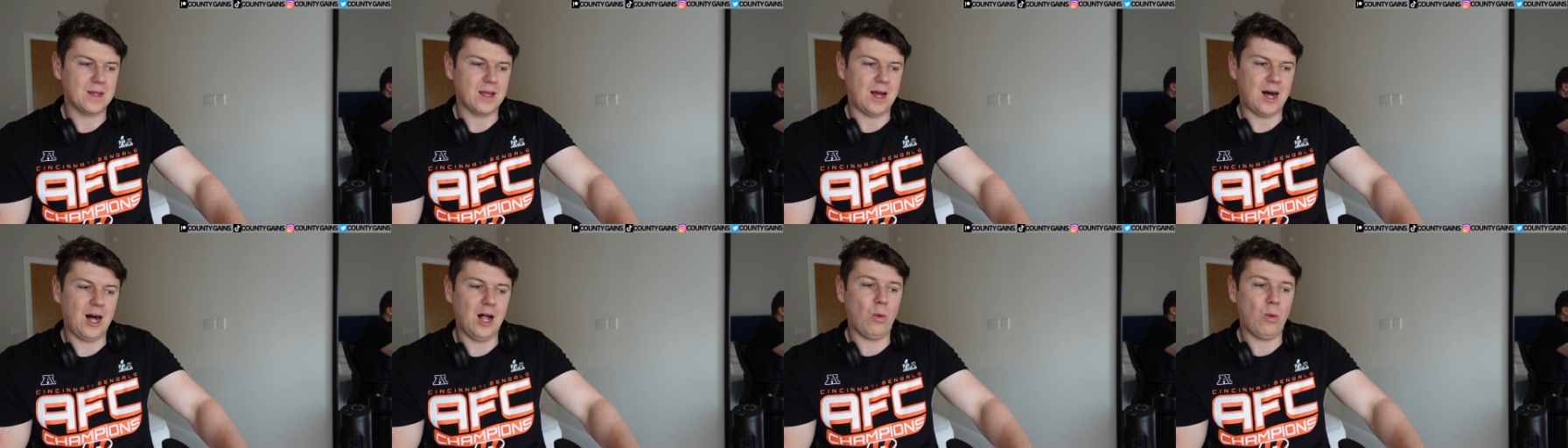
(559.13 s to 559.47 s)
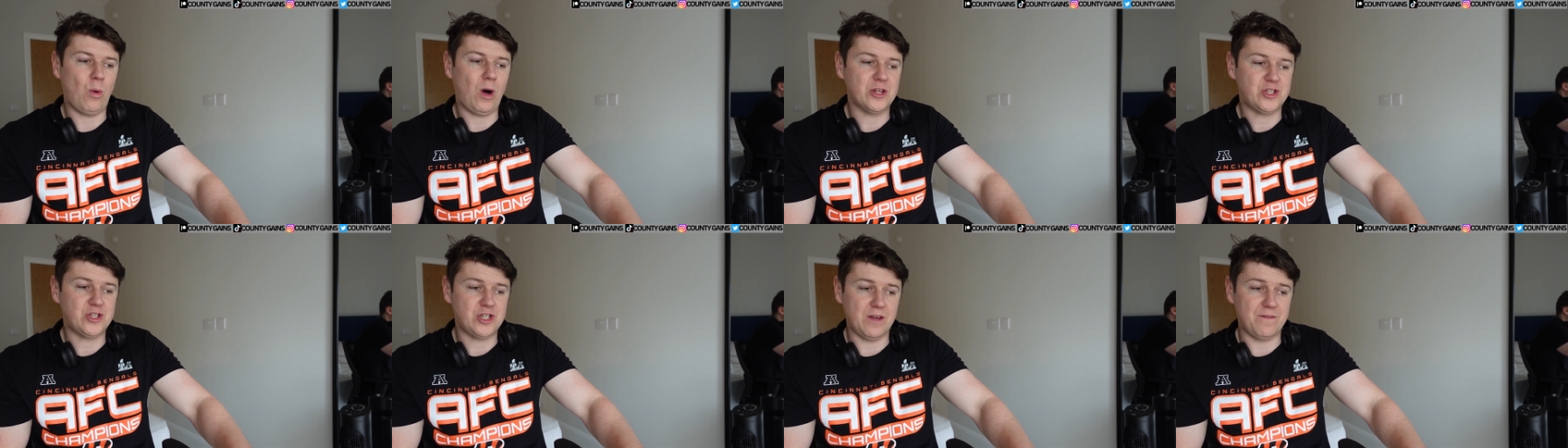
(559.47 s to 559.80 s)
I'll
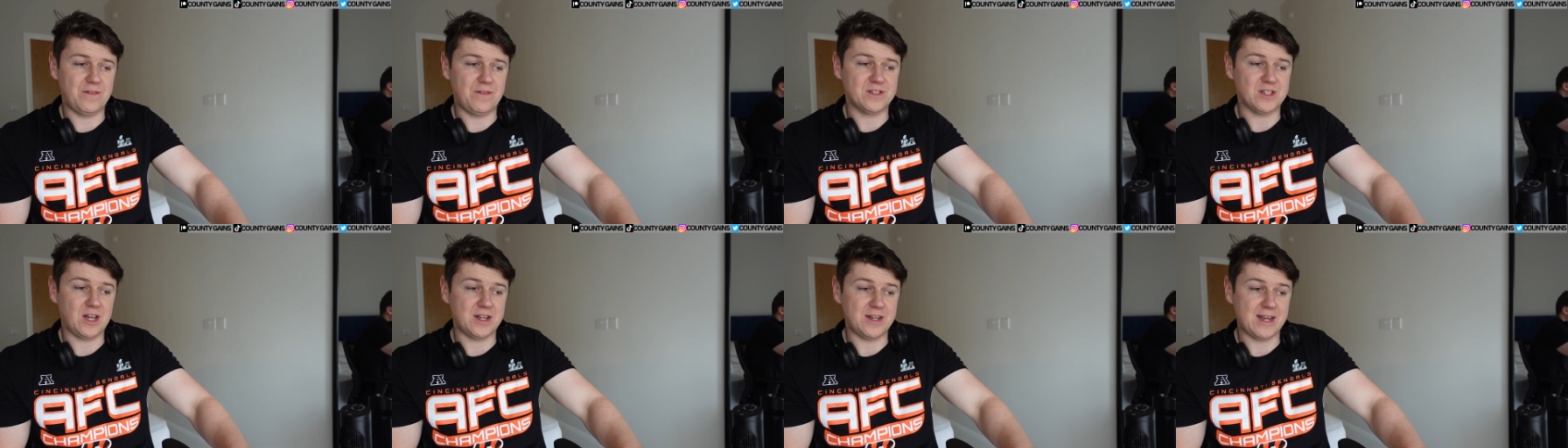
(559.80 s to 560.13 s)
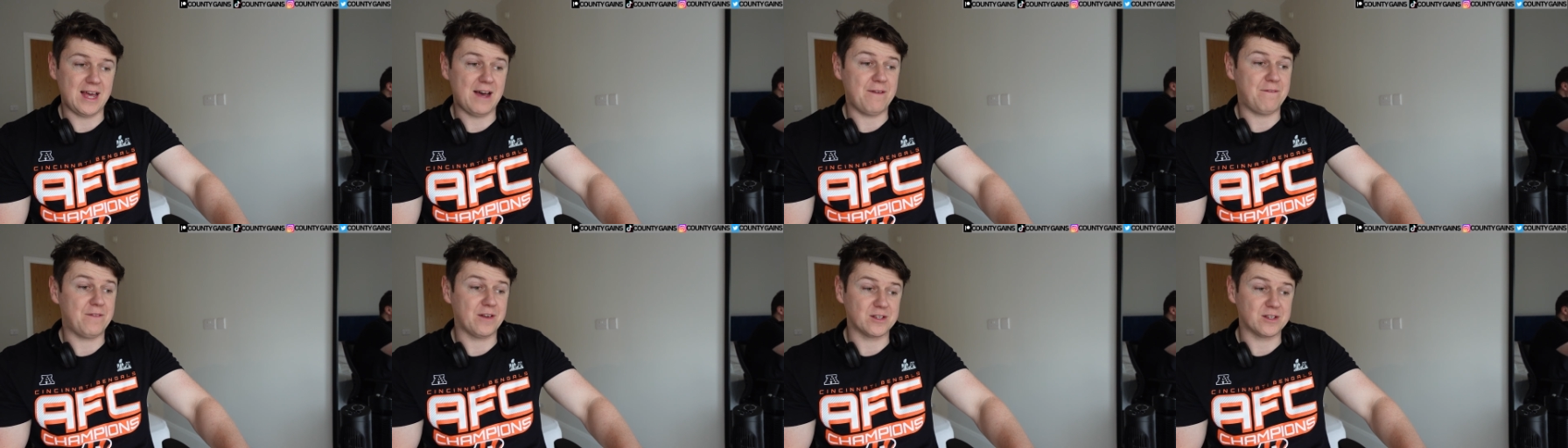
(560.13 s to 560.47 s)
watch it if it's on
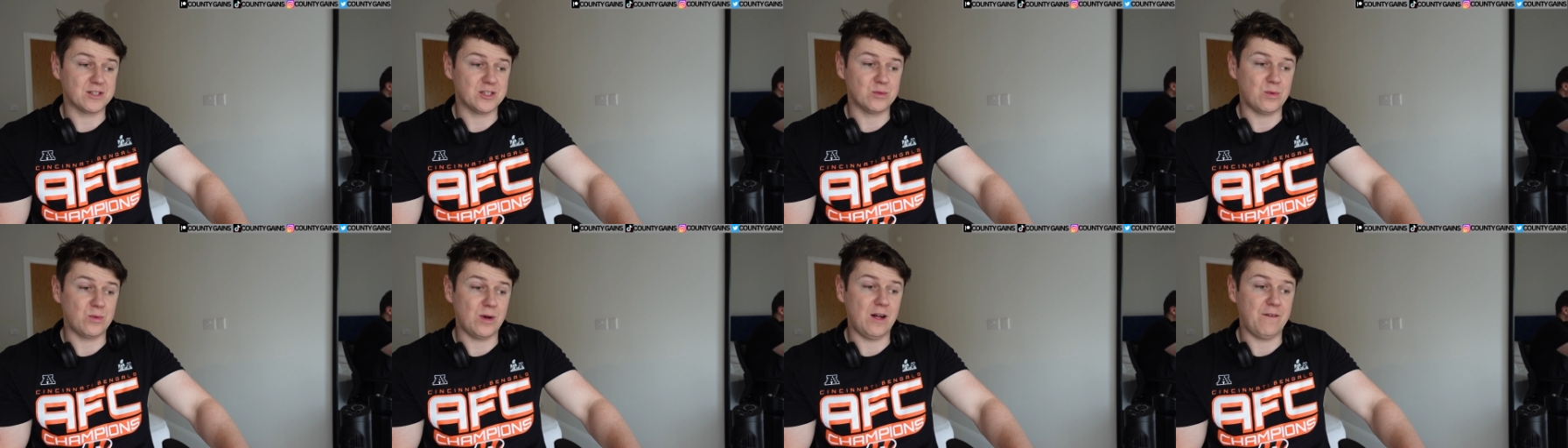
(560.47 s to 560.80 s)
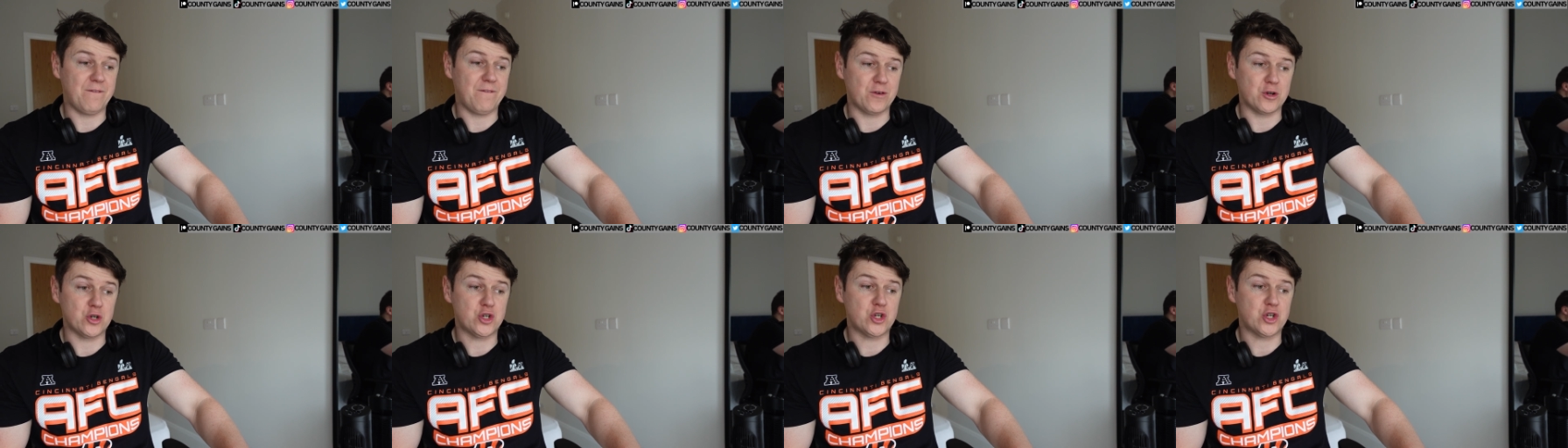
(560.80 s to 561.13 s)
Netflix as well,
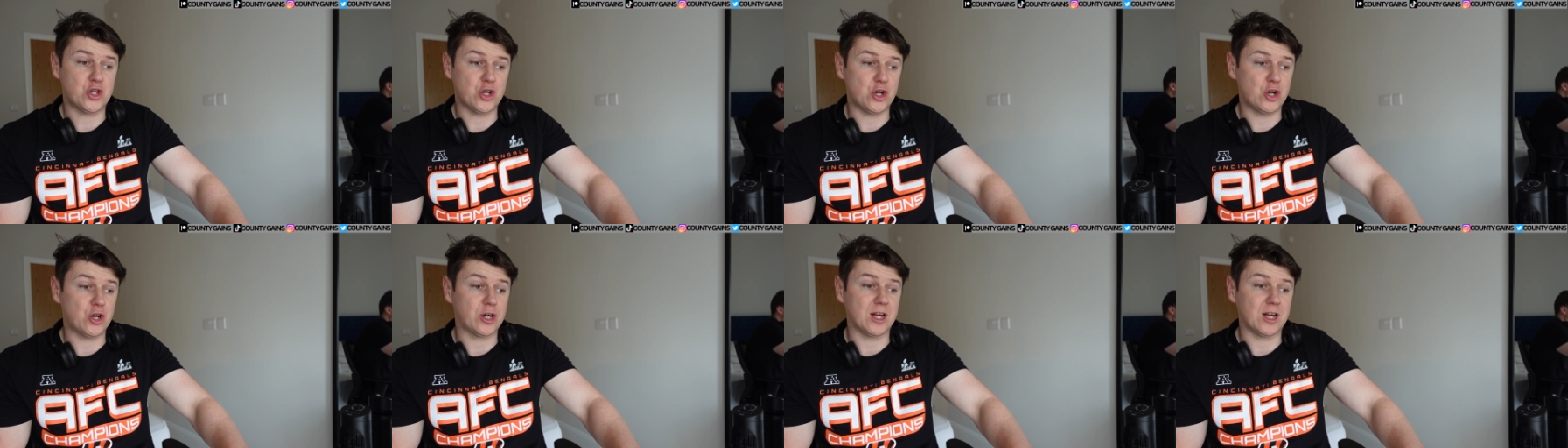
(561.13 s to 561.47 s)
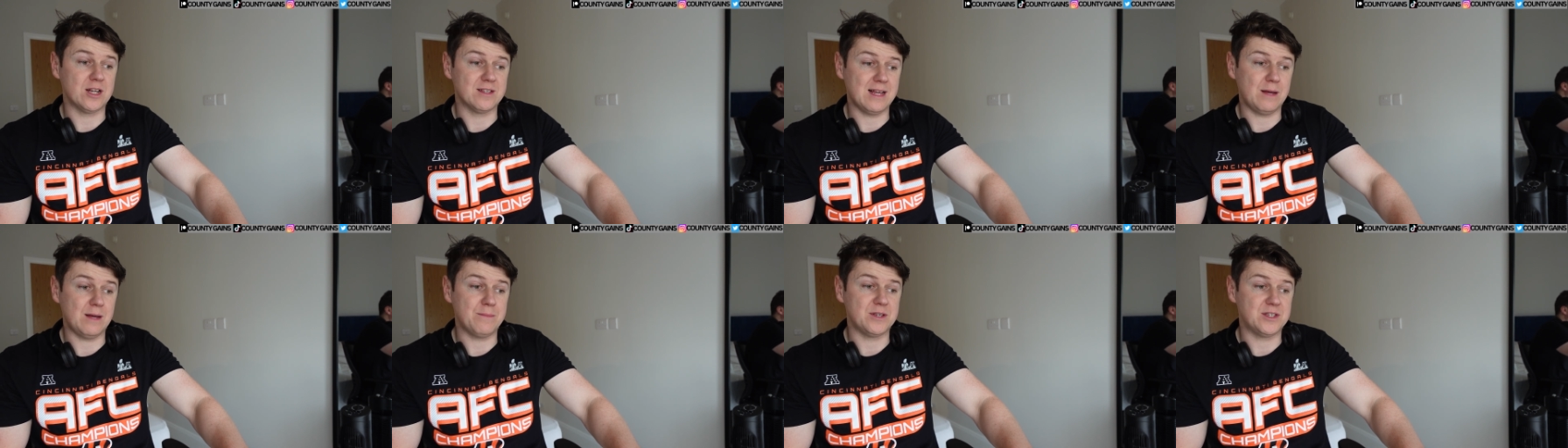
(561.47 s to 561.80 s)
for sure,
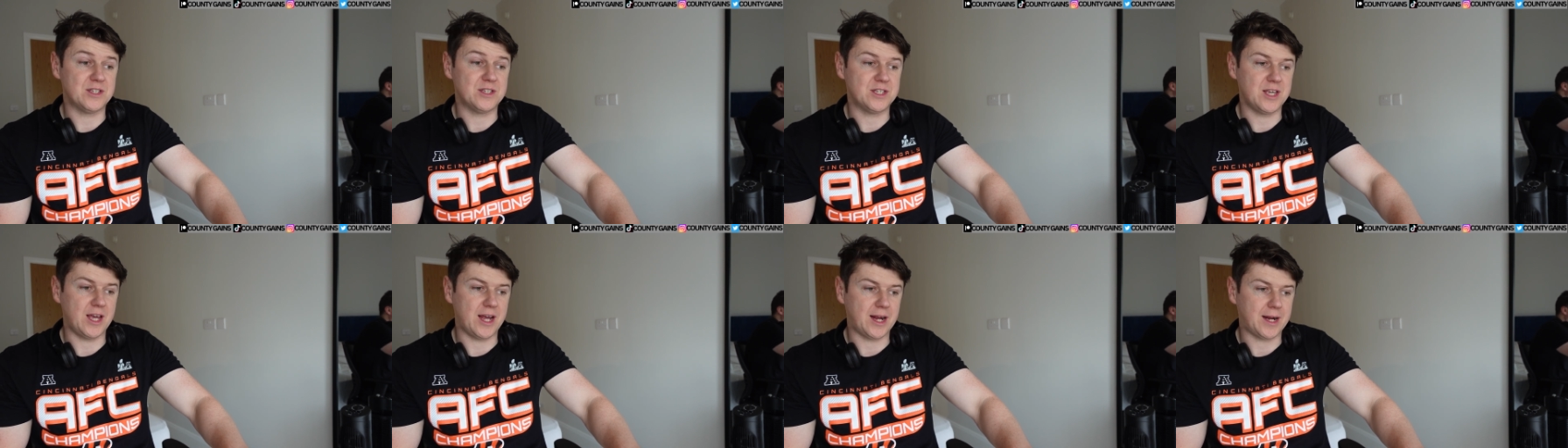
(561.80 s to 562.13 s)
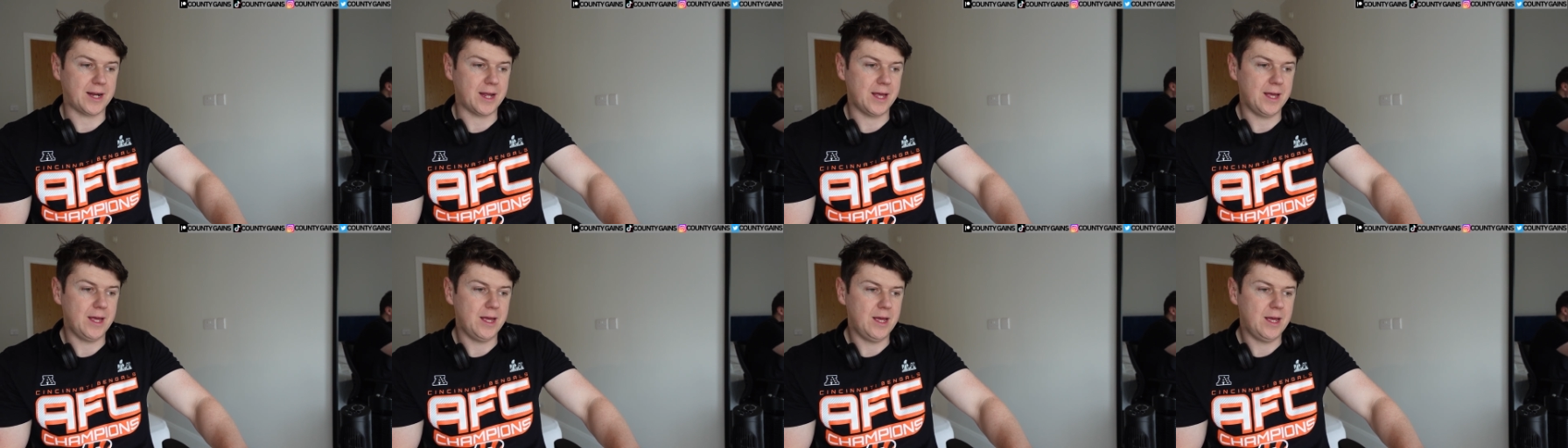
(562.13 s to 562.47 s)
guys. That'd be
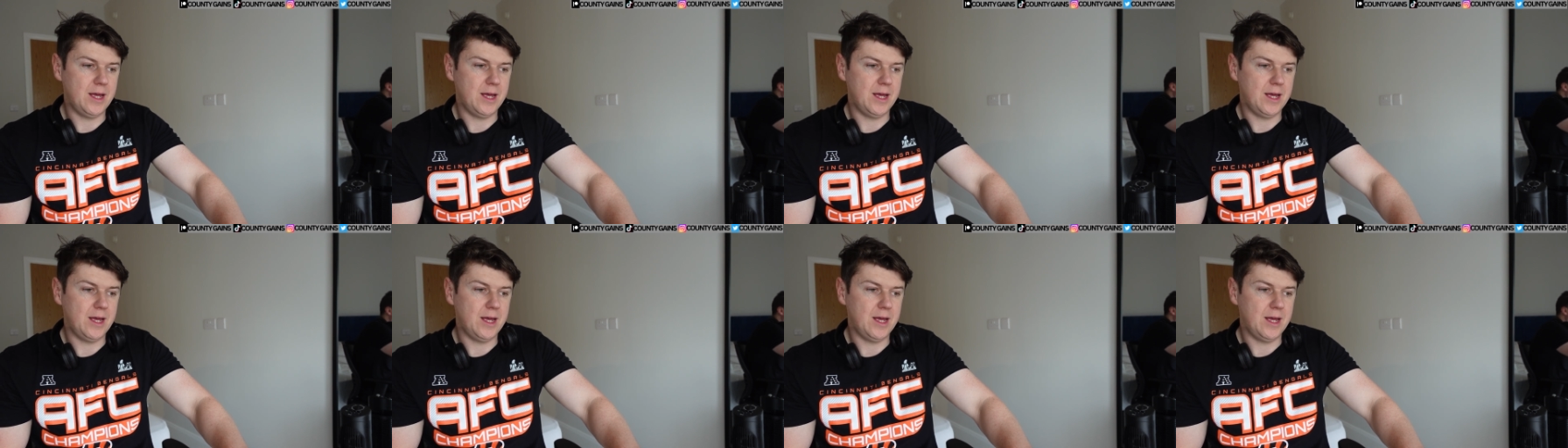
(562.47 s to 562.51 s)
sick.